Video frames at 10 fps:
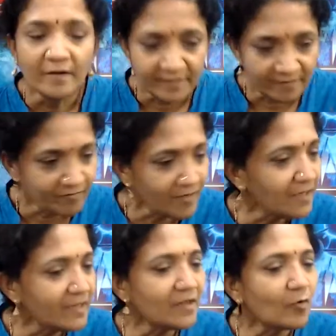
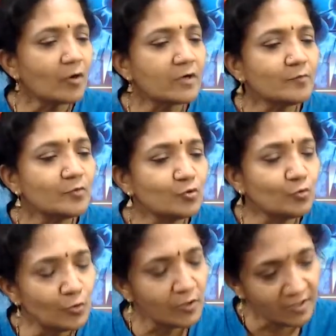Definitely, the quantum
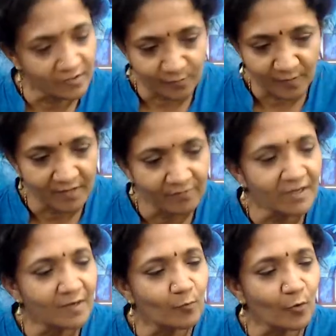tool is very,
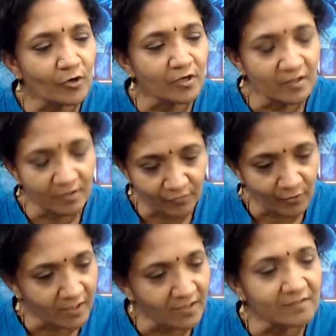very important. If you
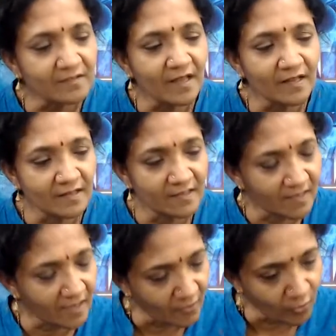understand, then
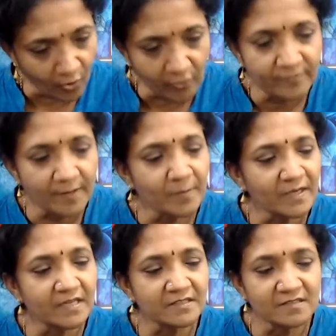there are a lot of
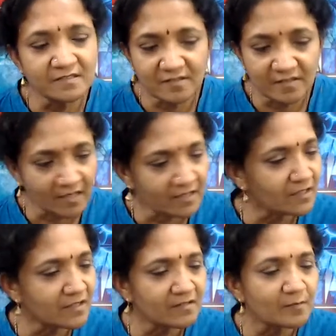applications in
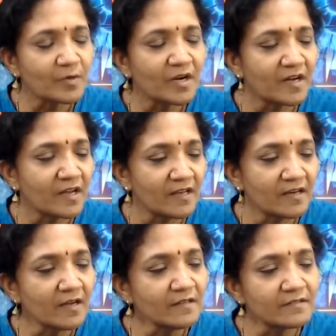interdisciplinary
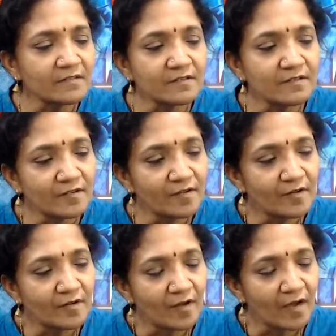areas,
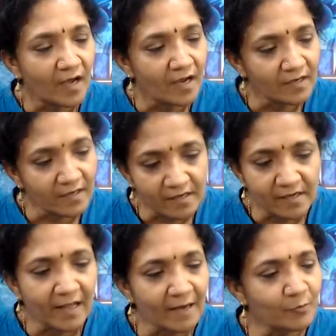and it
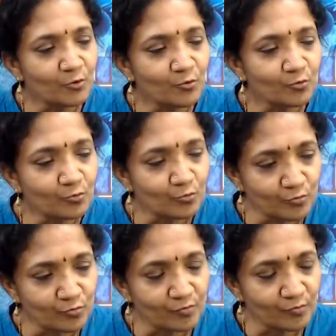will help you to,
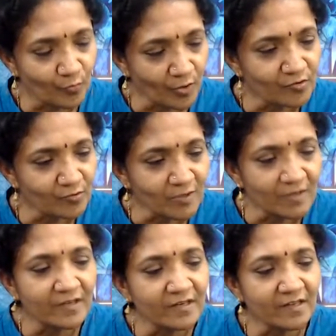once you
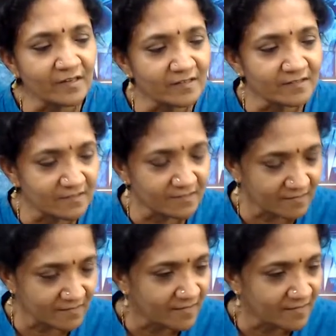learn it at this